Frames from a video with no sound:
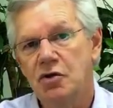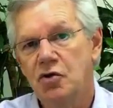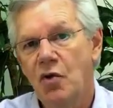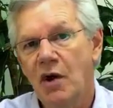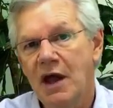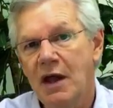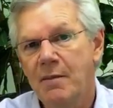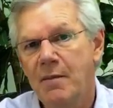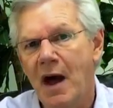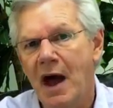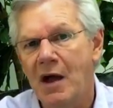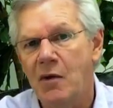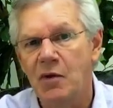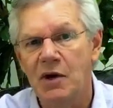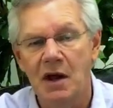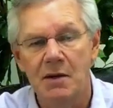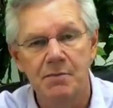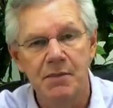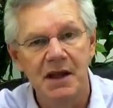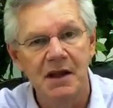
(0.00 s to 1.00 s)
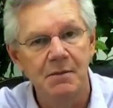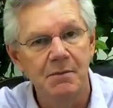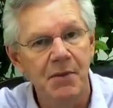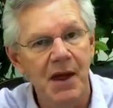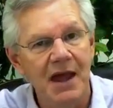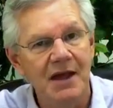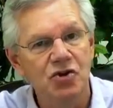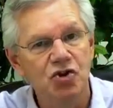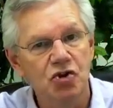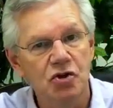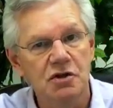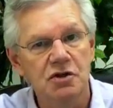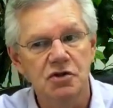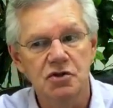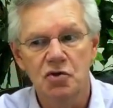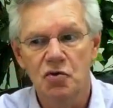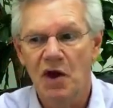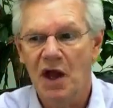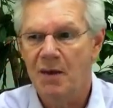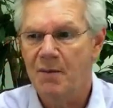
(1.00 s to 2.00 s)
Who am I when I'm being patient?
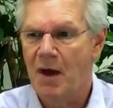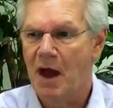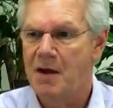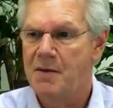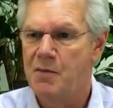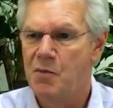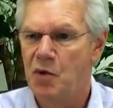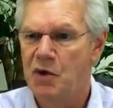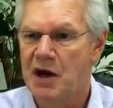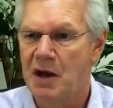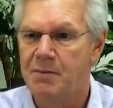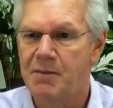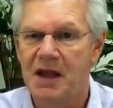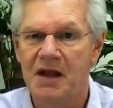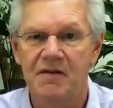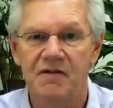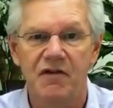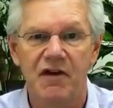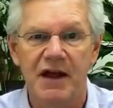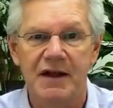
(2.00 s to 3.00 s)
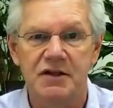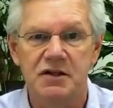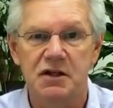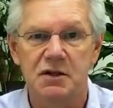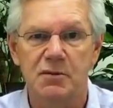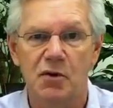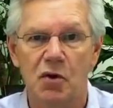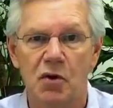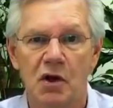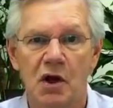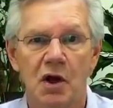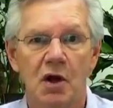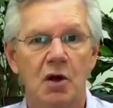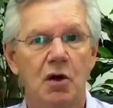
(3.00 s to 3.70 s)
Who am I when I'm being flexible?